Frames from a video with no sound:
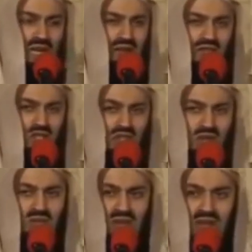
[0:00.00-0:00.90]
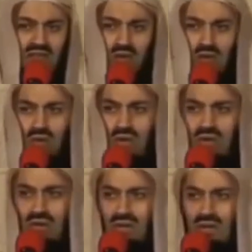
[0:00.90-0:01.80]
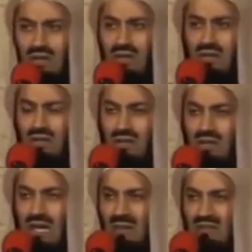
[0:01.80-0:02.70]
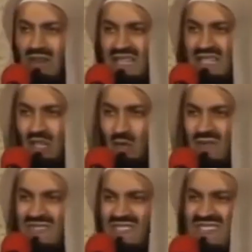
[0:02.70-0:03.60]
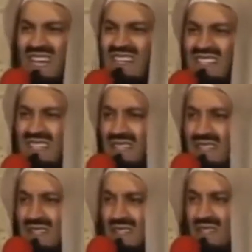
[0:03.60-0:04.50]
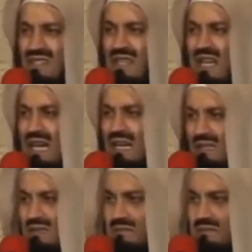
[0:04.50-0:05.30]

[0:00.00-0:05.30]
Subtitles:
I have a genuine feeling for you. I'm advising you with sincerity. Nasiha.